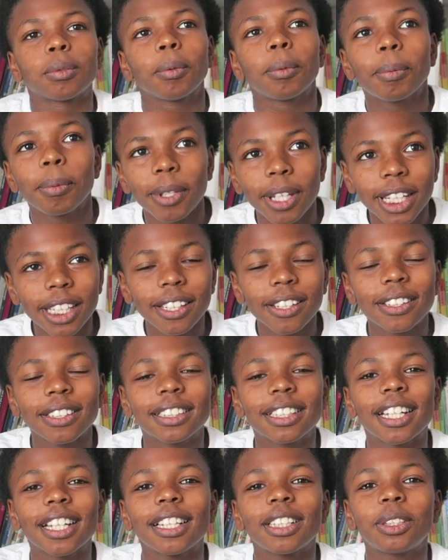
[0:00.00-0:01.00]
So we planned our
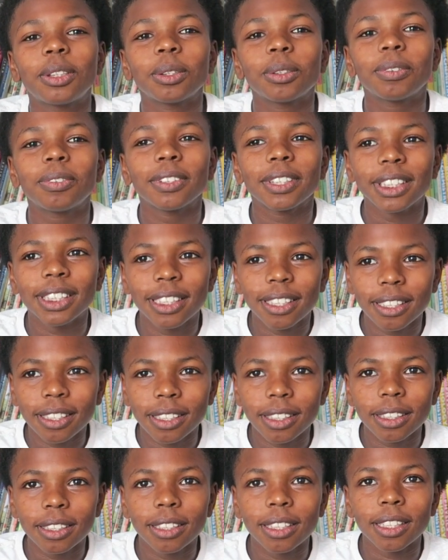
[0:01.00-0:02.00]
schedule for
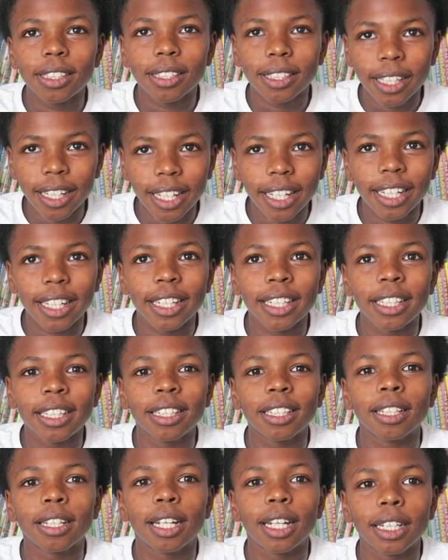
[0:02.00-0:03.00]
today,
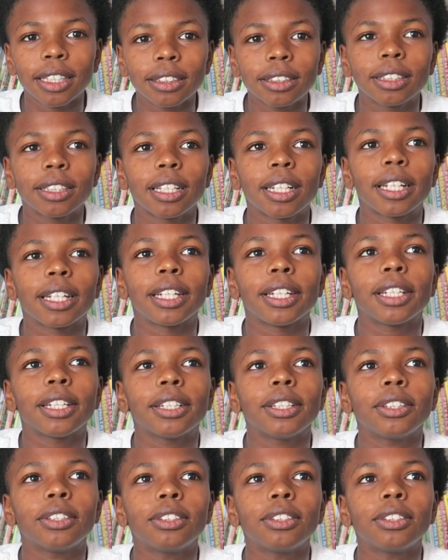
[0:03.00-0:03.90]
last night.